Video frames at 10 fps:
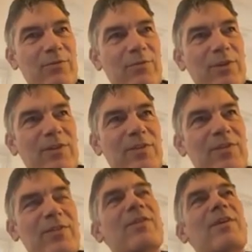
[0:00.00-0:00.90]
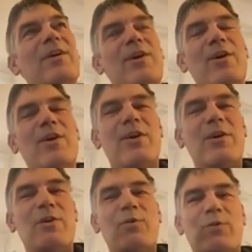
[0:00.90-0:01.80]
with this
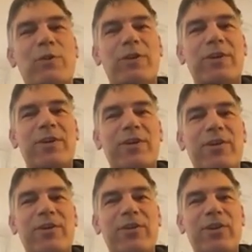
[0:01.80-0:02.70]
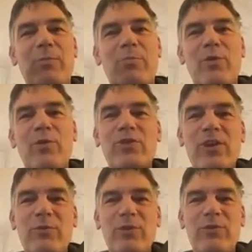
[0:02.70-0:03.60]
with uh, the approach
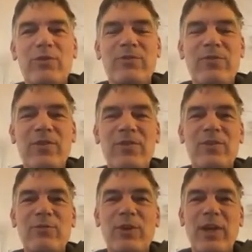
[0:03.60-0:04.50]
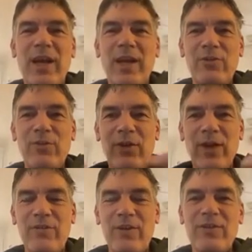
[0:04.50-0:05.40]
that we use in physics, we can actually
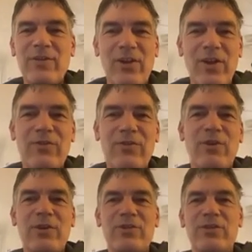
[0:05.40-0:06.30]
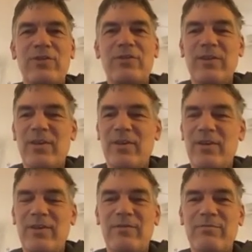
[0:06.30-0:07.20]
address a lot of questions,
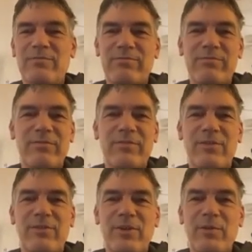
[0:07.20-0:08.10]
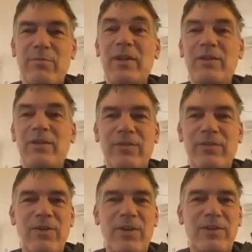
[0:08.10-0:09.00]
uh, you know, in many different
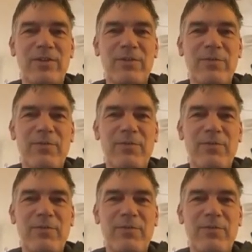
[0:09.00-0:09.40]
fields.